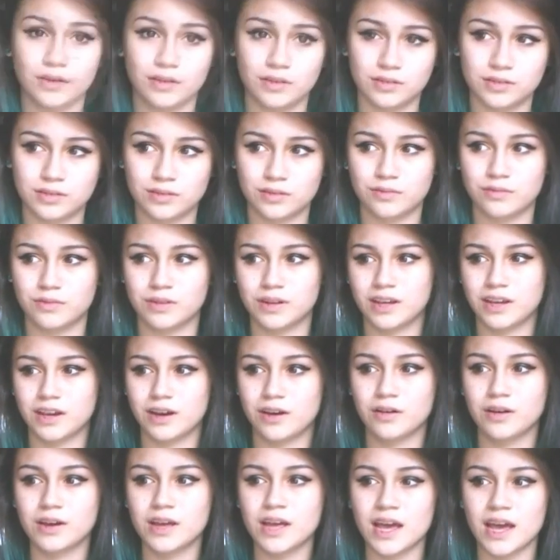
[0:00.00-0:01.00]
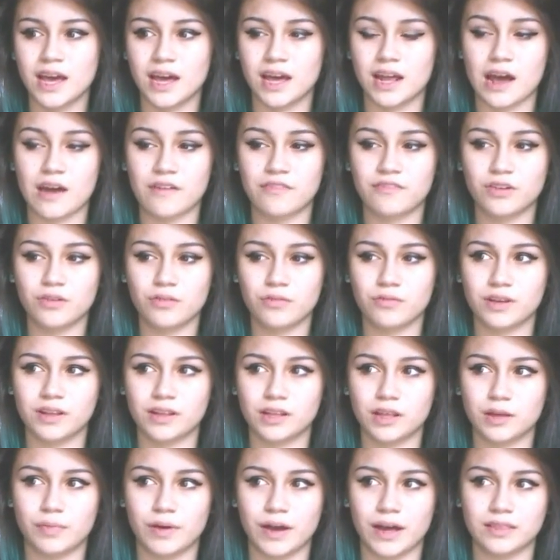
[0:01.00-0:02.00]
YouTube video, and I feel
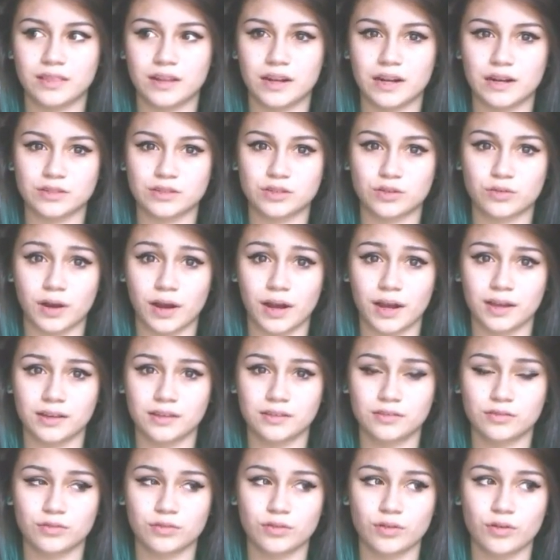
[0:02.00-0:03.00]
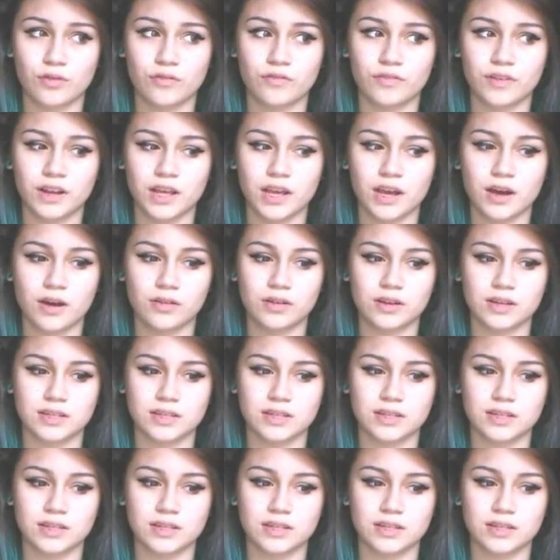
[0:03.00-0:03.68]
really bad that I was crying through the whole video